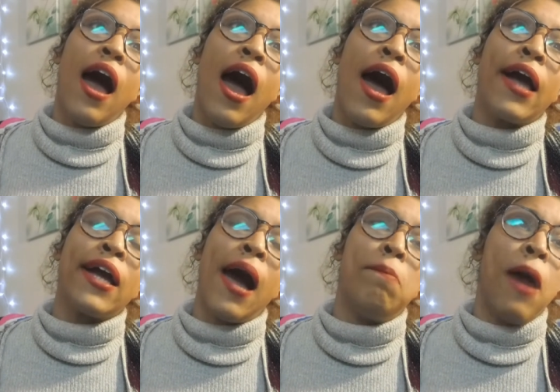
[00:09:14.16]
I
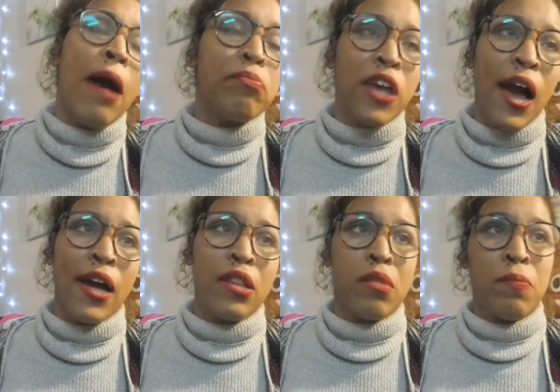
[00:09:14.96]
got
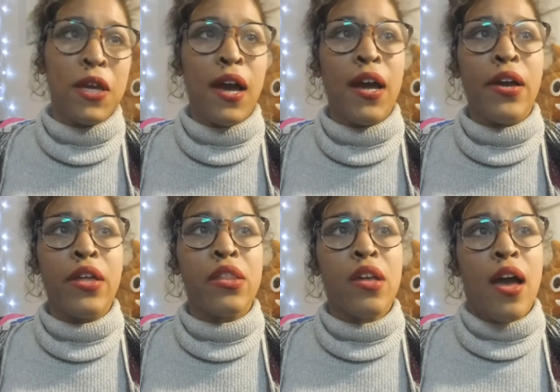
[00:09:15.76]
baptized
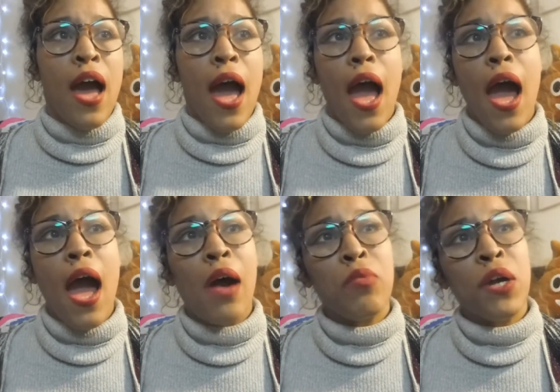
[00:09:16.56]
because
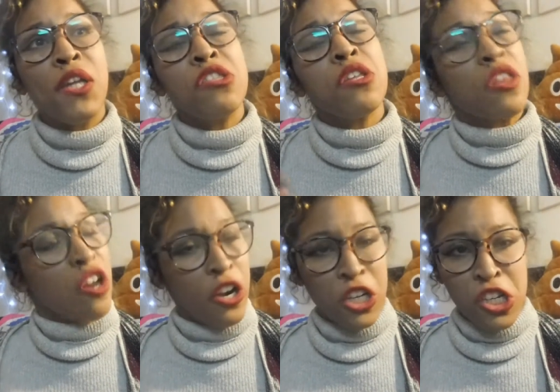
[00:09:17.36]
I wanted to
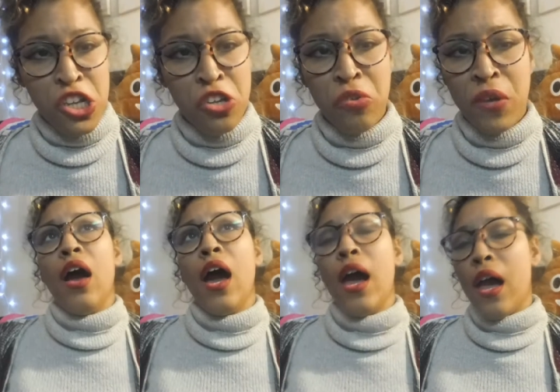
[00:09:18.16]
start anew.
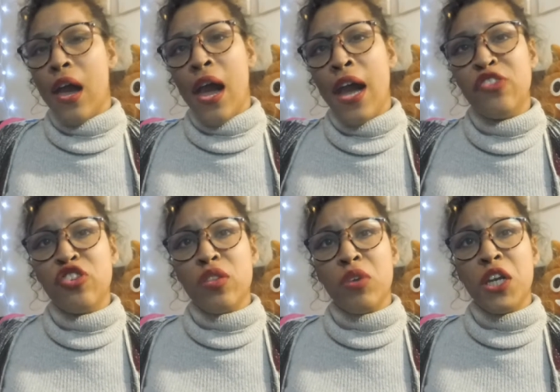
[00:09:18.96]
I
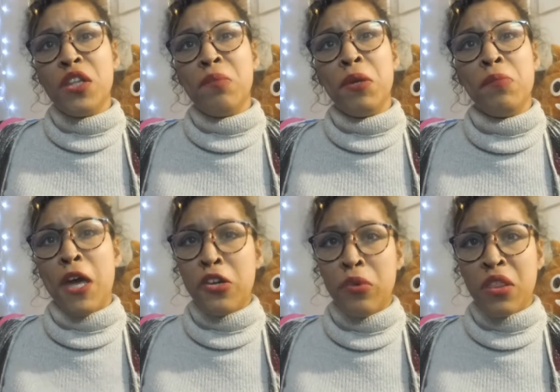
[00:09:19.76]
just wanted to be
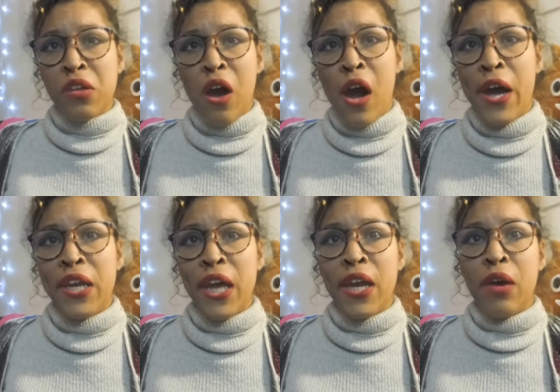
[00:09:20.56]
better with God
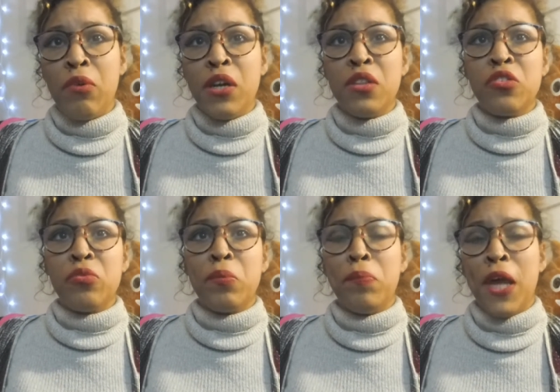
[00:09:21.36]
and I wanted to
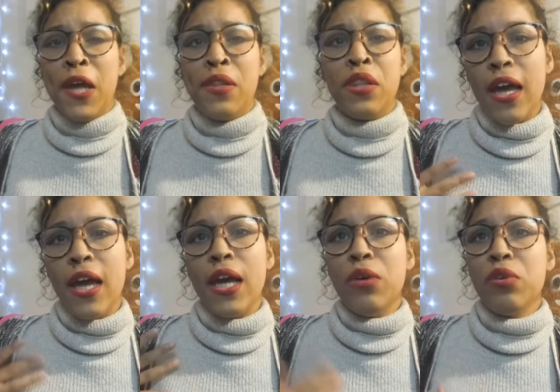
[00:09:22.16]
repent.
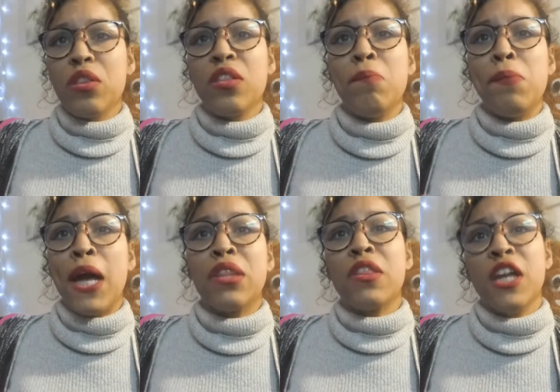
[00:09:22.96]
It was the
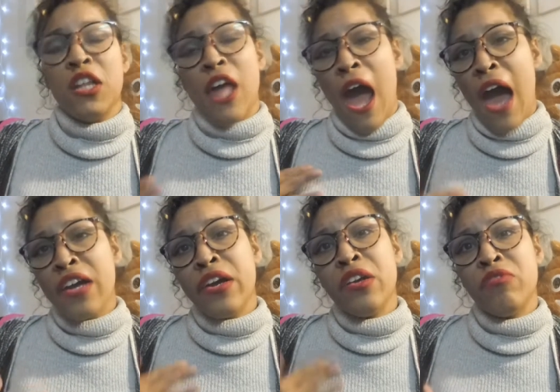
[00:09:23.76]
best thing that I
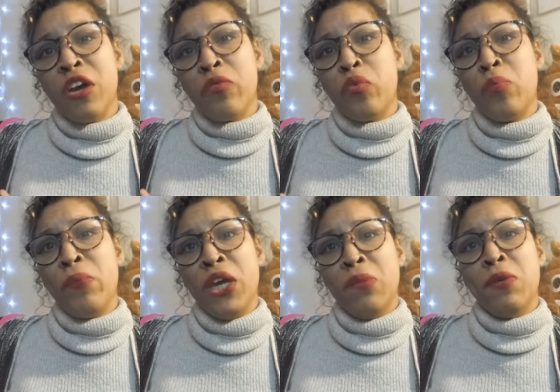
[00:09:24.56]
could have done for
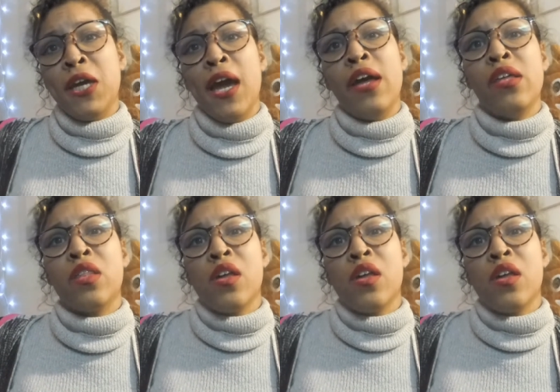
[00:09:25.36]
me because